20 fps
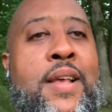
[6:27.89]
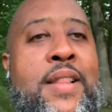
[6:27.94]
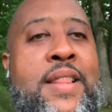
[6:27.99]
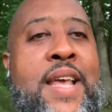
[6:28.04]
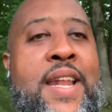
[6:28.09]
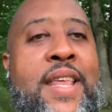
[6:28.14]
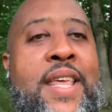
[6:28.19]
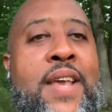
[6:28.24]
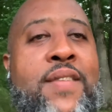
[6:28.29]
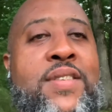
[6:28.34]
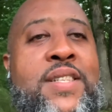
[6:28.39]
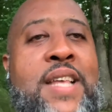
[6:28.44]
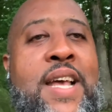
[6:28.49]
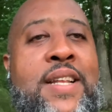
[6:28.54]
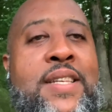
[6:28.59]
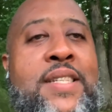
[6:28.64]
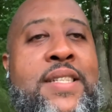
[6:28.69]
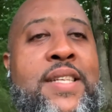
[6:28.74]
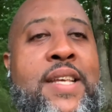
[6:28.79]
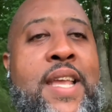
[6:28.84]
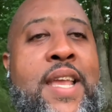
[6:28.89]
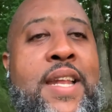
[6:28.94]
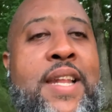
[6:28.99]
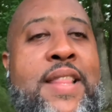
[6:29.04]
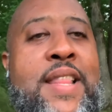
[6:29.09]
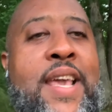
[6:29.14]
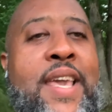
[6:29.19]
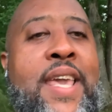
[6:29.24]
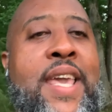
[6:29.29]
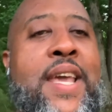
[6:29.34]
that gives that seed
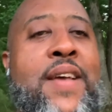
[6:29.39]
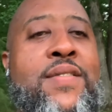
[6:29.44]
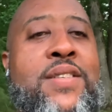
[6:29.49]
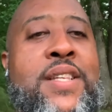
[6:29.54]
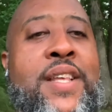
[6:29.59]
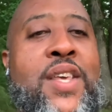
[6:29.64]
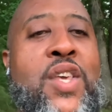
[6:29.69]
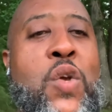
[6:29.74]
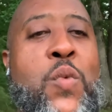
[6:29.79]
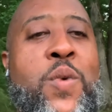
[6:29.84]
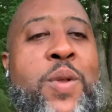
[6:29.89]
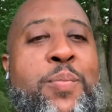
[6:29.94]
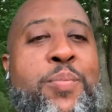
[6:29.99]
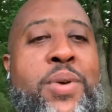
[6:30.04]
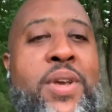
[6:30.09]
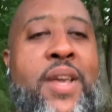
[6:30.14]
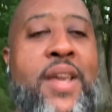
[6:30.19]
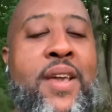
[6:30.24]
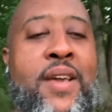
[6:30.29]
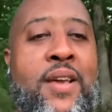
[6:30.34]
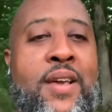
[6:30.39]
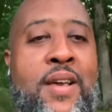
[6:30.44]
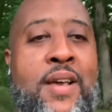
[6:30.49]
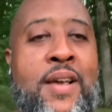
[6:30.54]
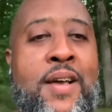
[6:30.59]
and that gives the human being